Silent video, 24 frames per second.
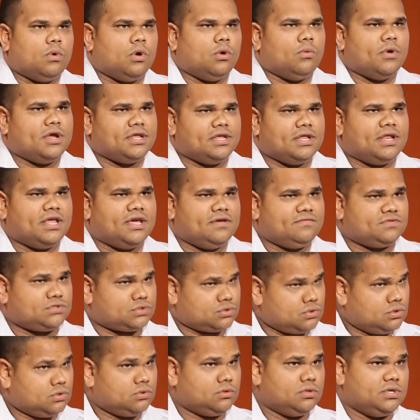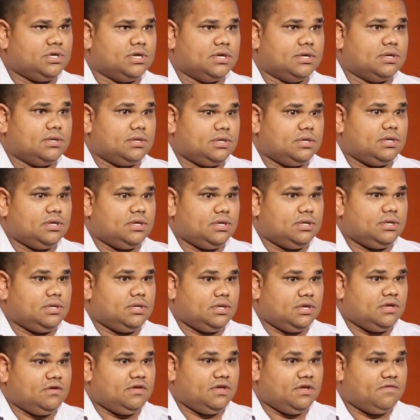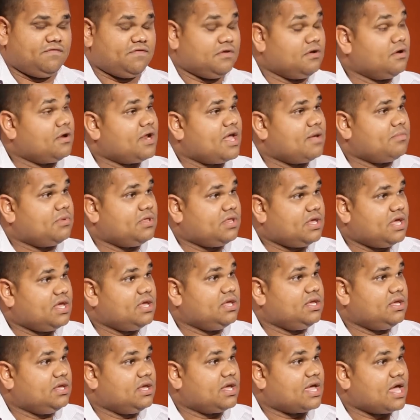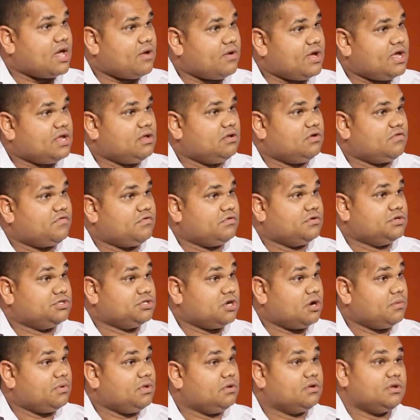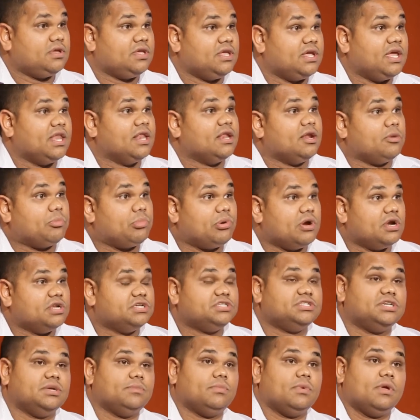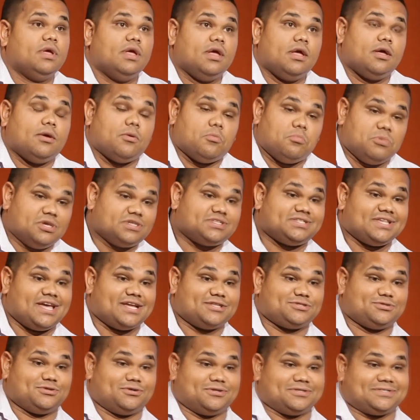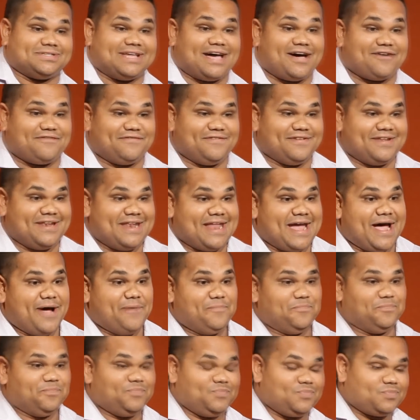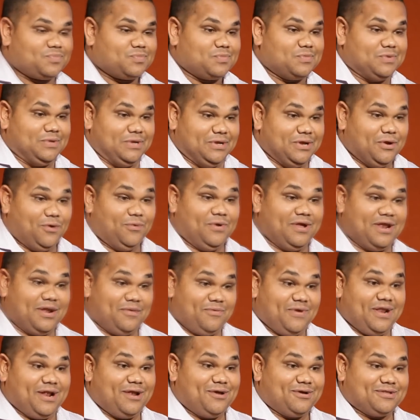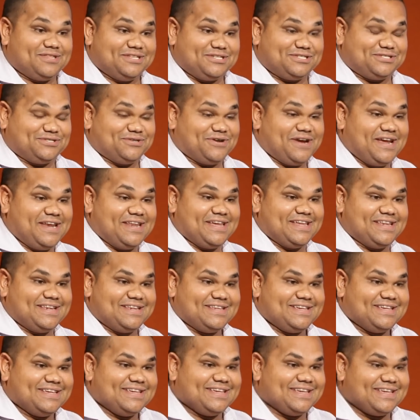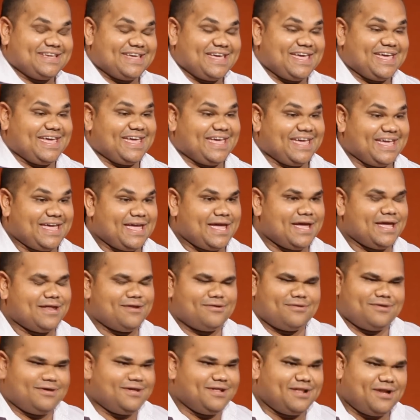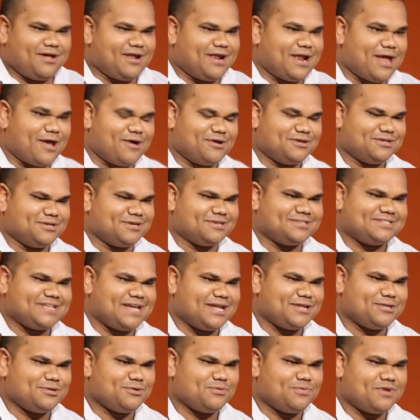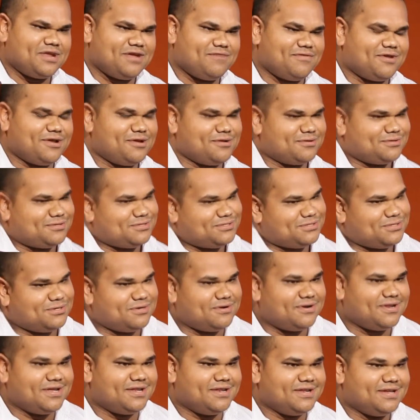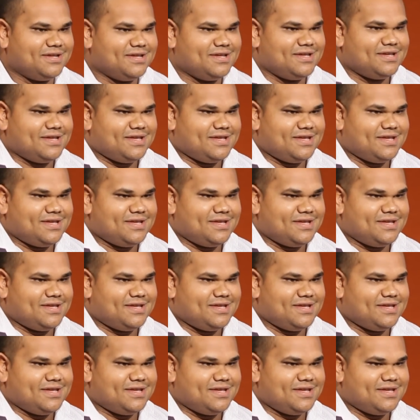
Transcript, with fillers: well, when you leave school, you, if you're not happy there, you go out, you look for a job, you, look, you get an apprenticeship, miss that sort of stuff, and um, went, went along this street and and I don't know, I started doing what everyone else is doing, and,